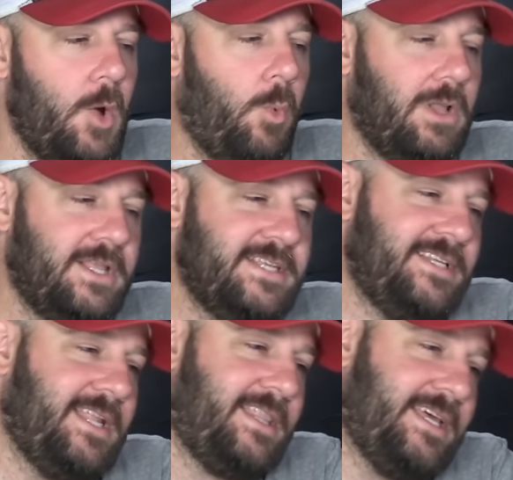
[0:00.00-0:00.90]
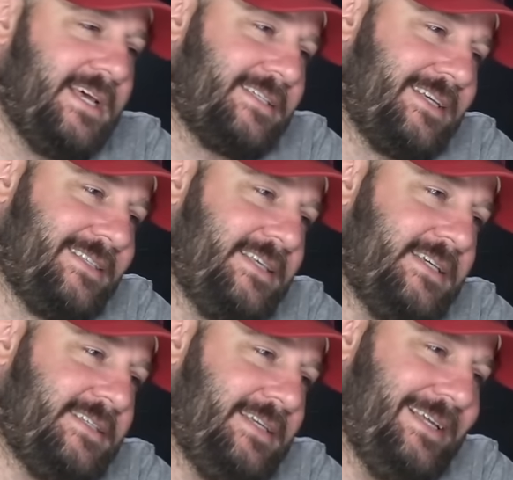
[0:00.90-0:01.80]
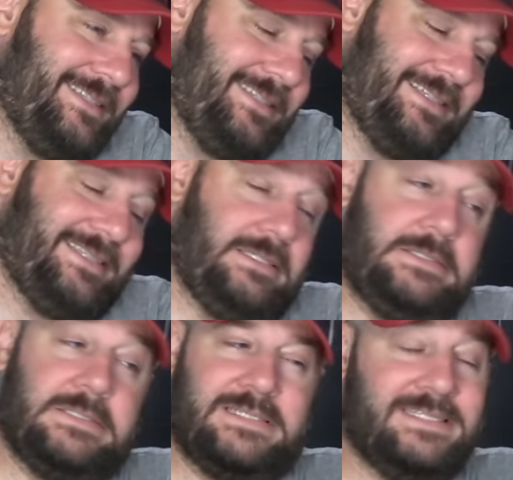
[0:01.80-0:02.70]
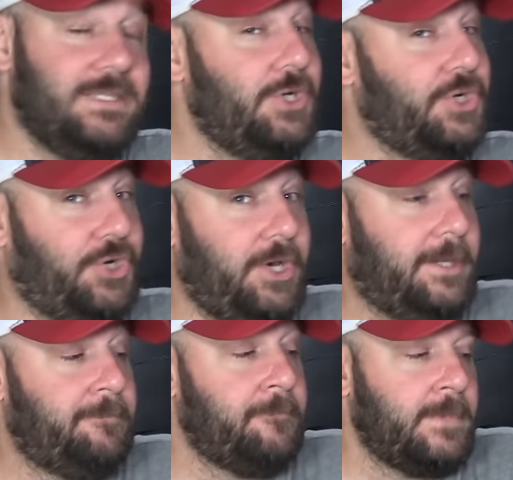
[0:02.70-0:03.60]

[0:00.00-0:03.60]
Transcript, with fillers: Well, listen to this, because this it doesn't look good.